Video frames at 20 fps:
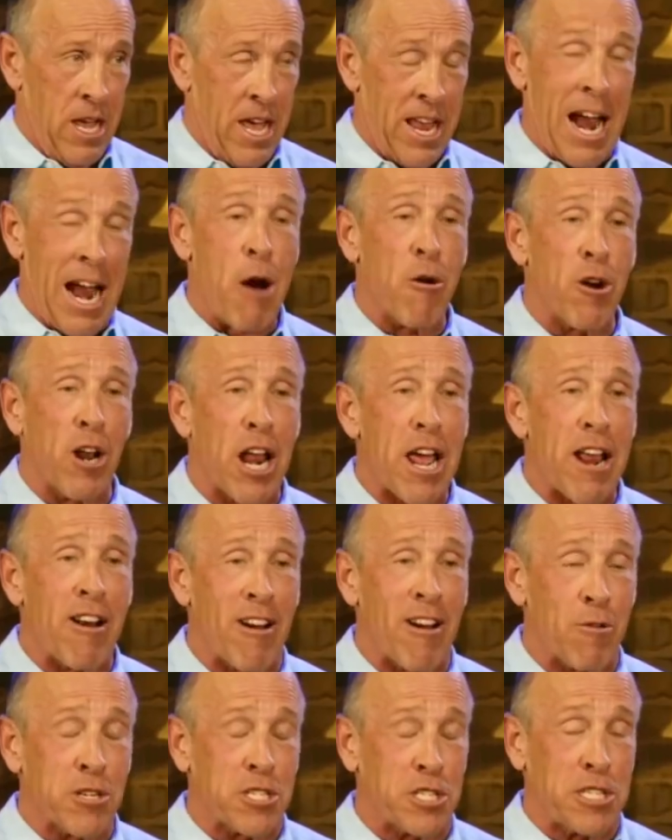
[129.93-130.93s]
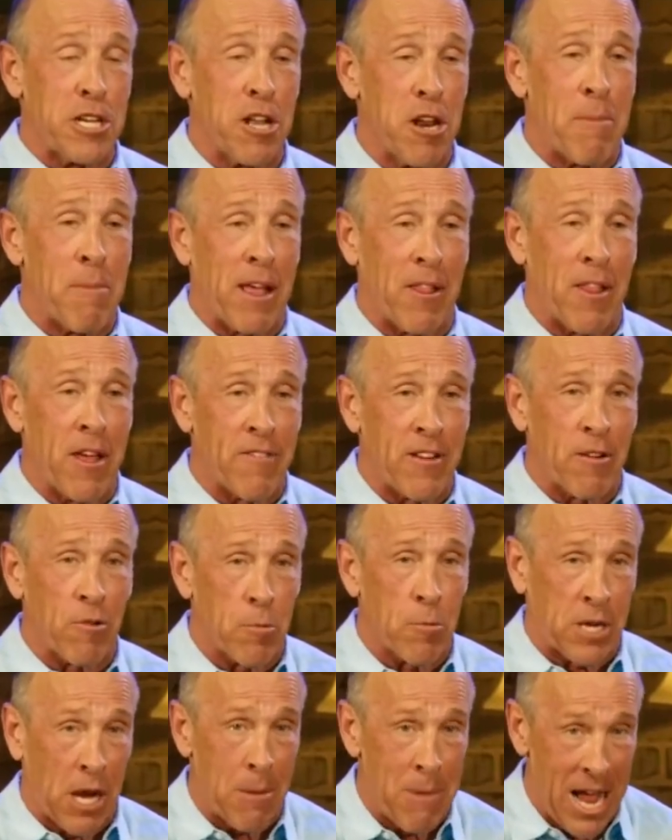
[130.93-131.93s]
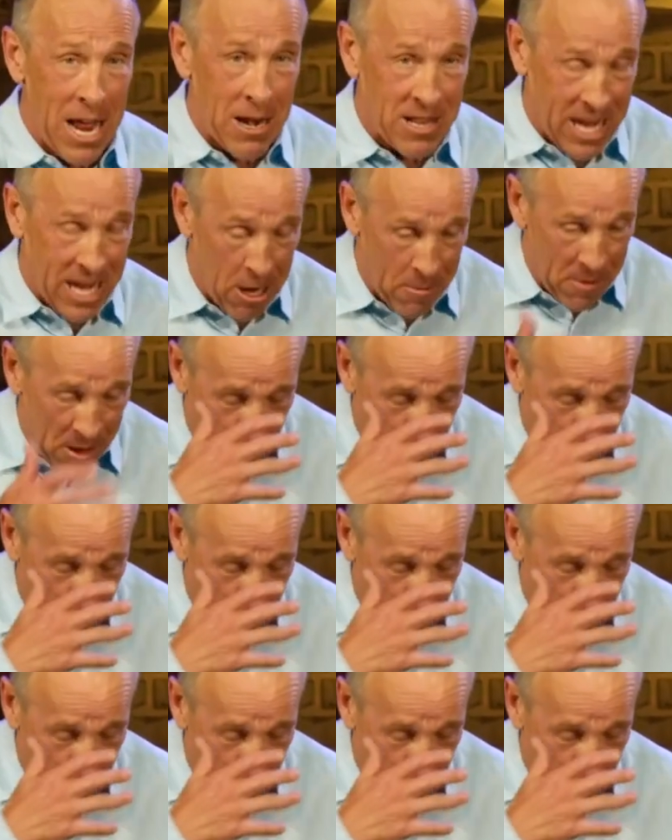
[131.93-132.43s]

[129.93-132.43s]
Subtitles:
An hour later, I was still in my living room. Come on, tell